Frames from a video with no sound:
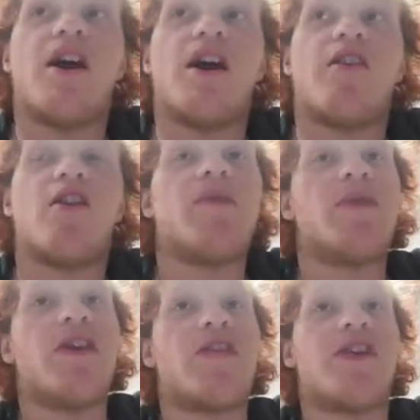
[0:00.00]
And I
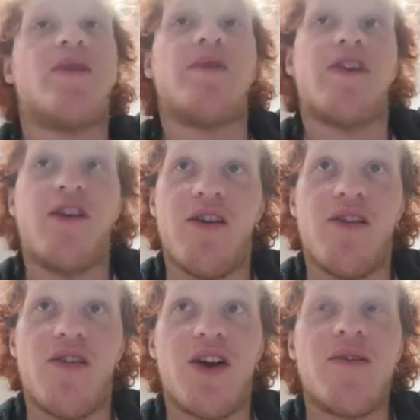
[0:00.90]
basically went
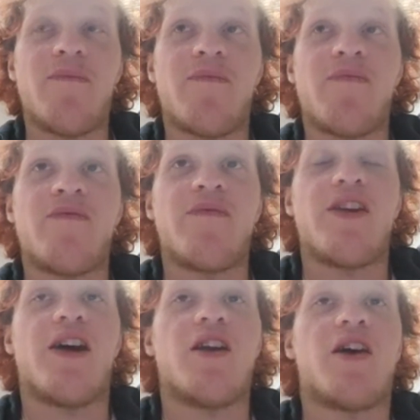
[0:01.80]
over
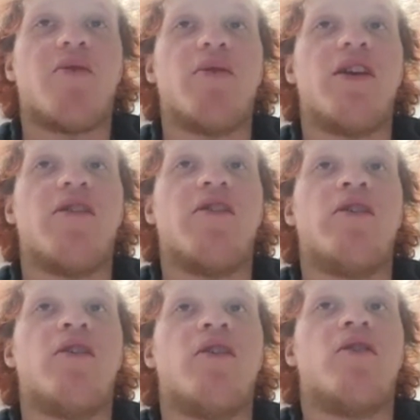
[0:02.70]
and I went,
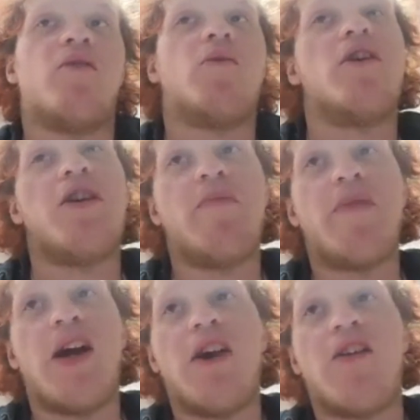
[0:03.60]
where are you
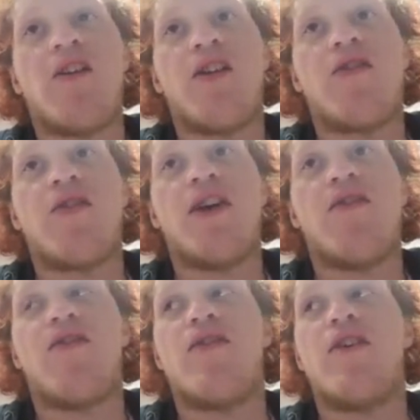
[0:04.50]
buried? And it
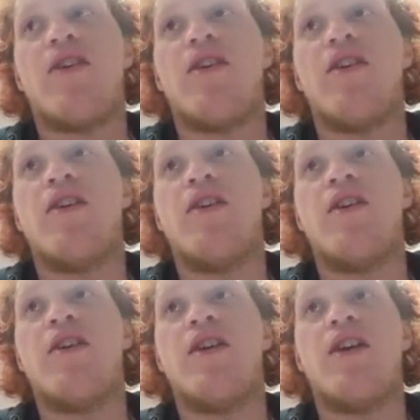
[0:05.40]
says,
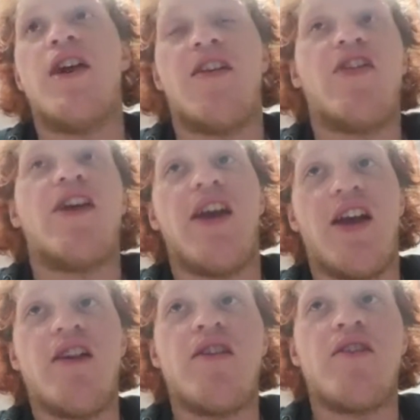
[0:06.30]
it's
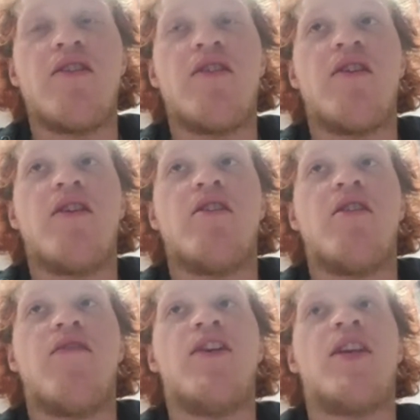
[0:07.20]
here.
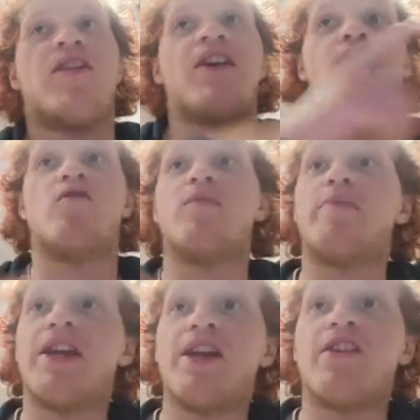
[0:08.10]
Then
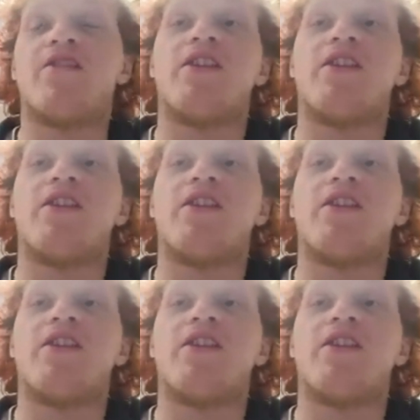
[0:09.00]
repeated.